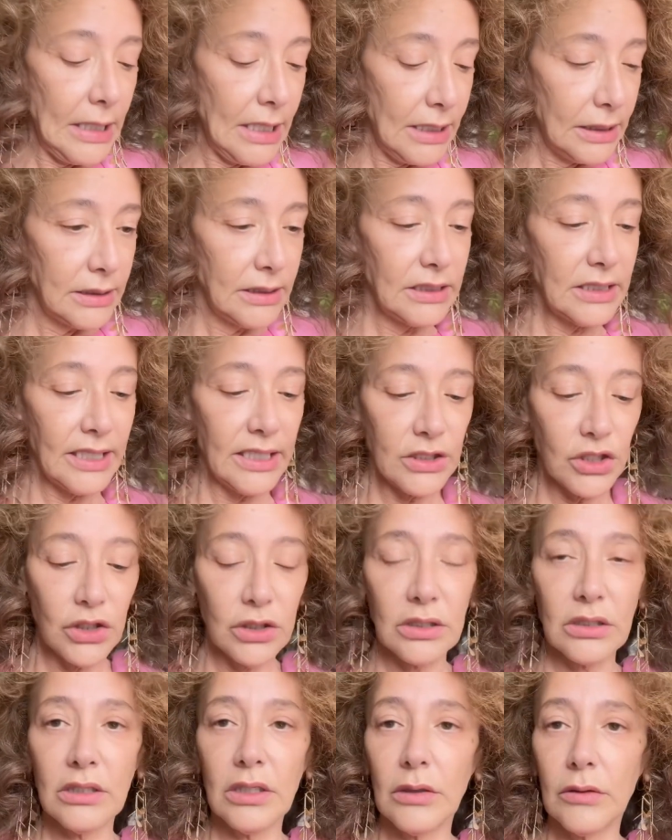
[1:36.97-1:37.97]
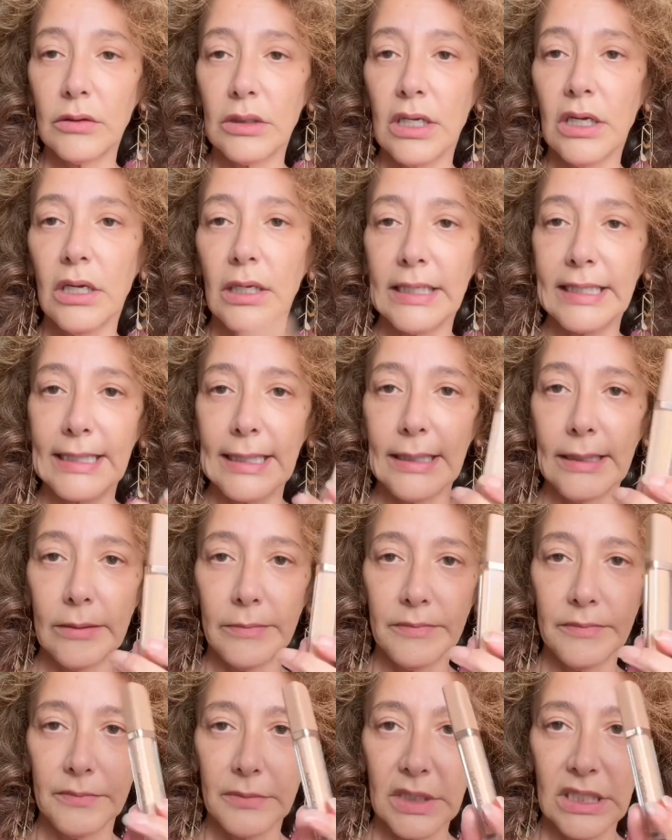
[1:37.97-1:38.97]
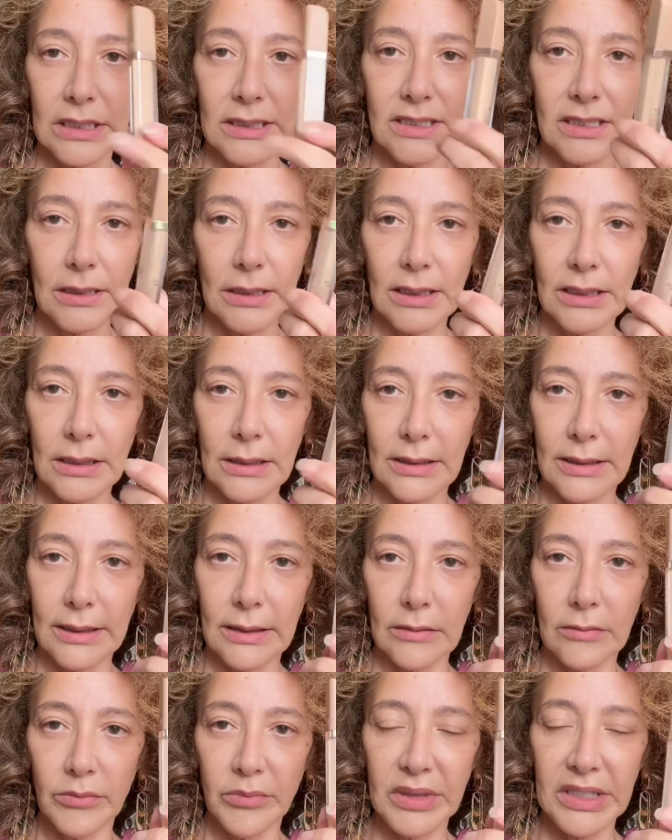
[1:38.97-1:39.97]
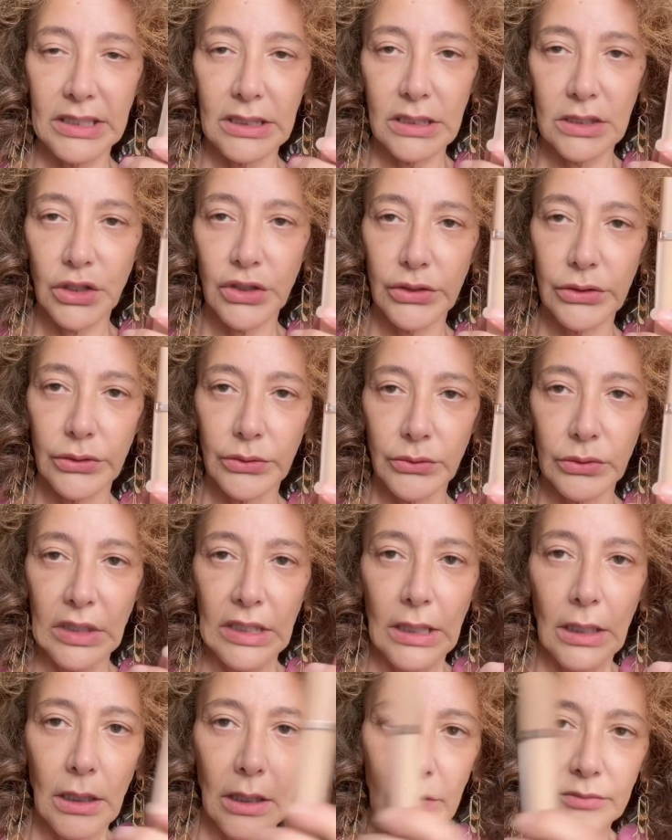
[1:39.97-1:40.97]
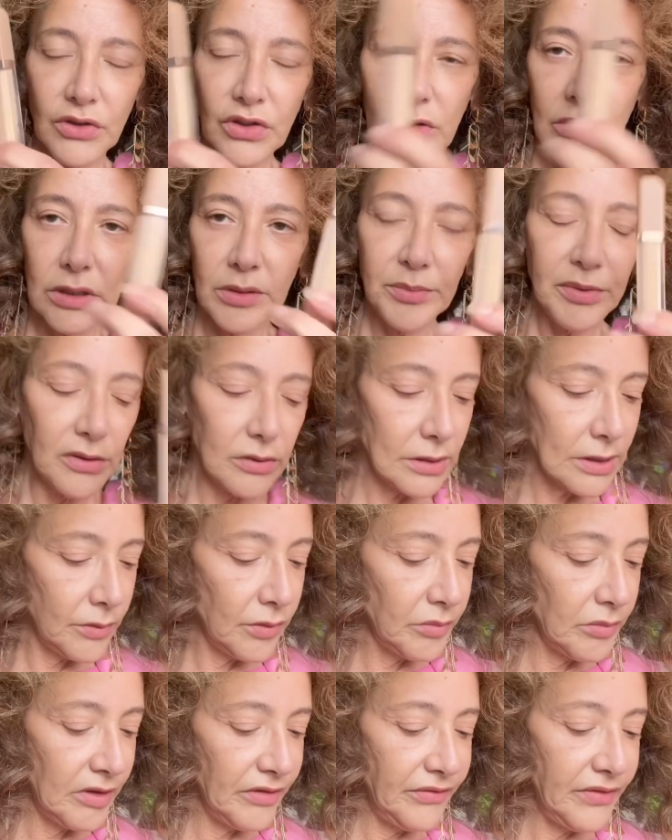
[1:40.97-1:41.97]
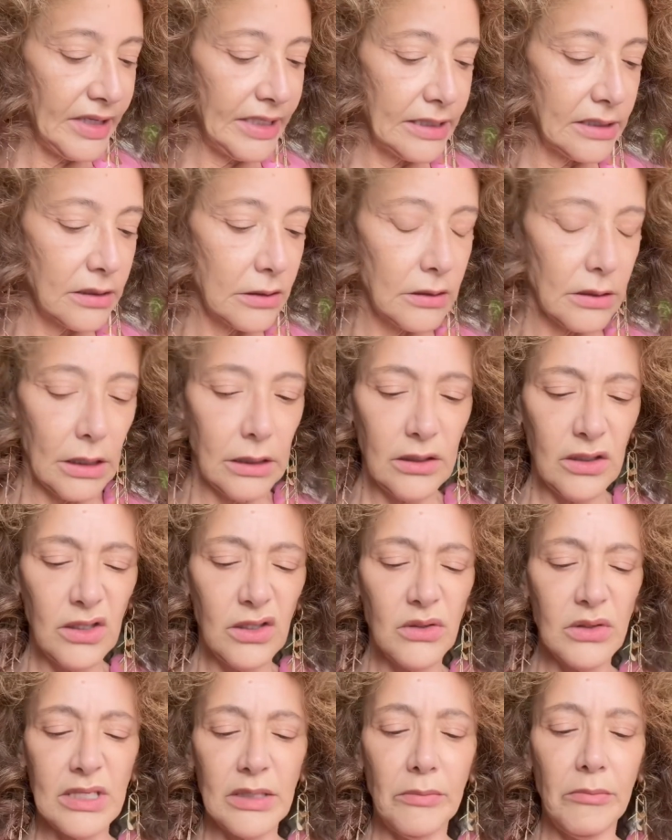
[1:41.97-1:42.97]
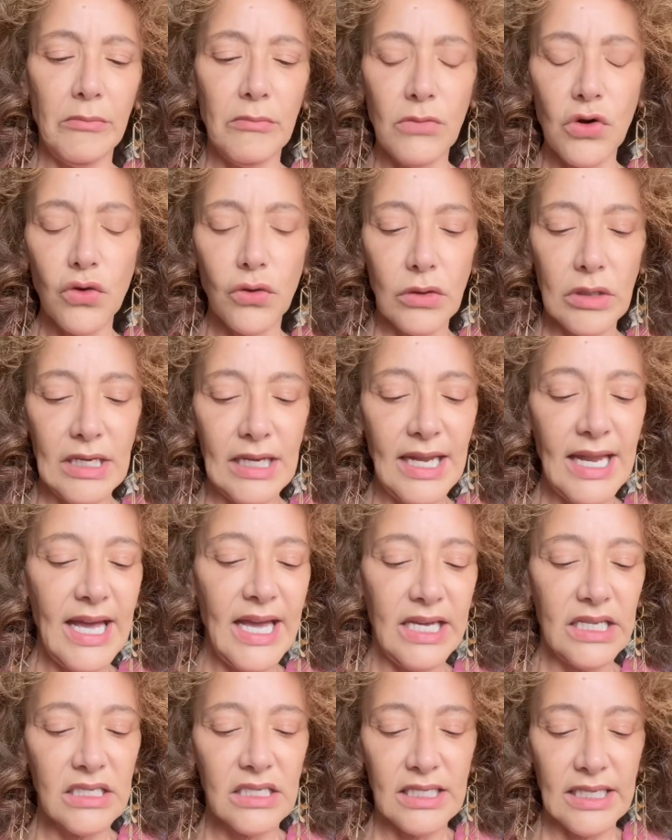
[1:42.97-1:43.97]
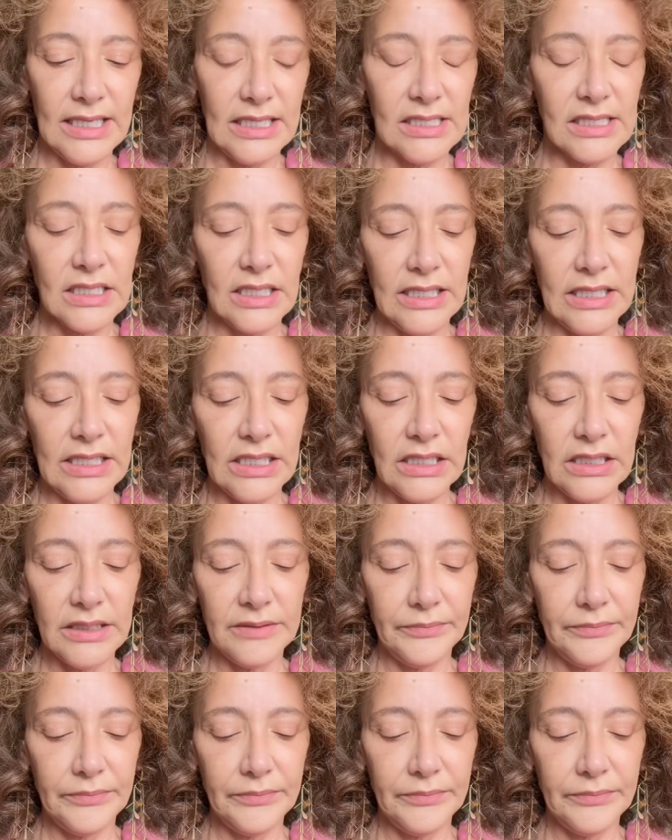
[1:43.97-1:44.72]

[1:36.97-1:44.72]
Natasha Denona Hyglam concealer in P2. I'm just going to put some on my face and use it more or less as a